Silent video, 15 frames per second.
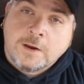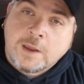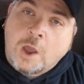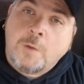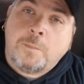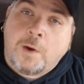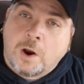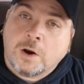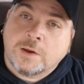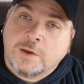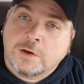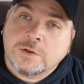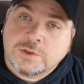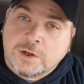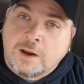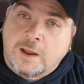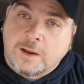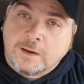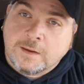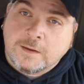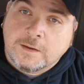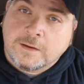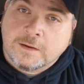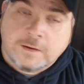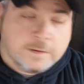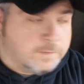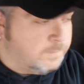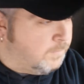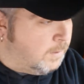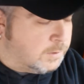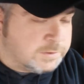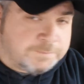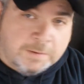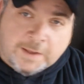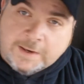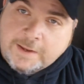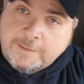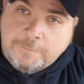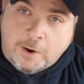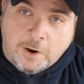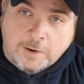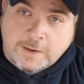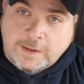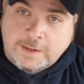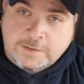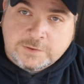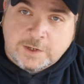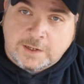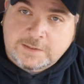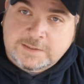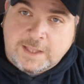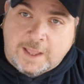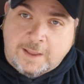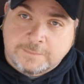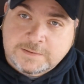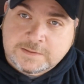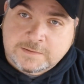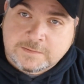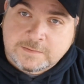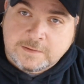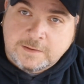go park your truck. There's plenty of parking in truck stops.